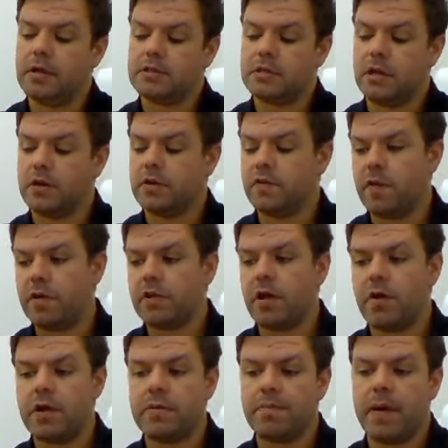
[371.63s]
So it's very
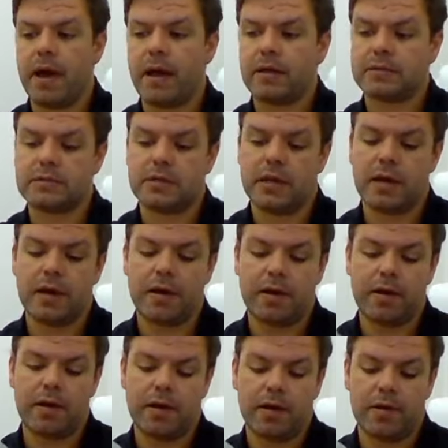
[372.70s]
low impact.
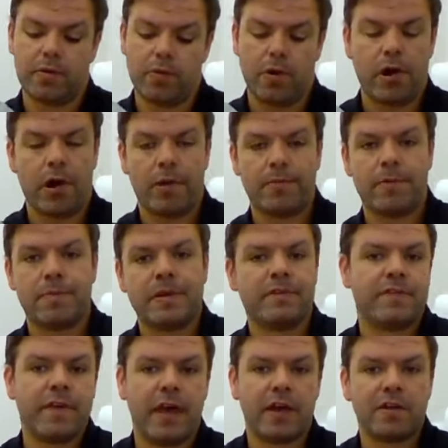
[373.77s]
I'm a big
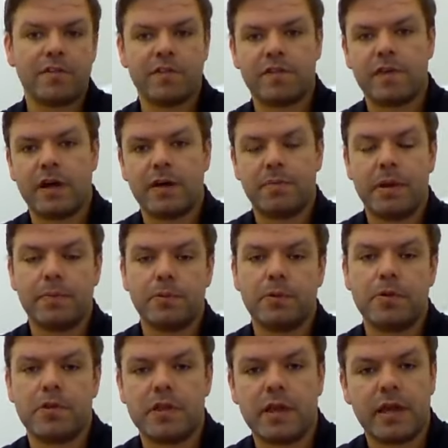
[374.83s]
fan of people
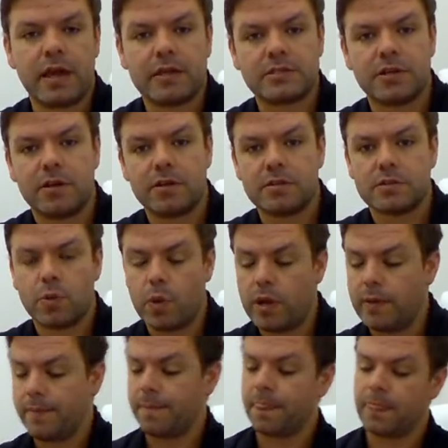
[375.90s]
who think outside the
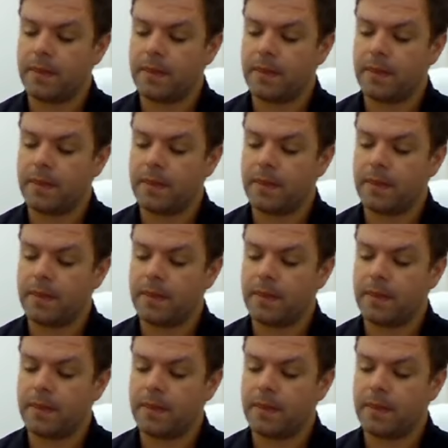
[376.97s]
square,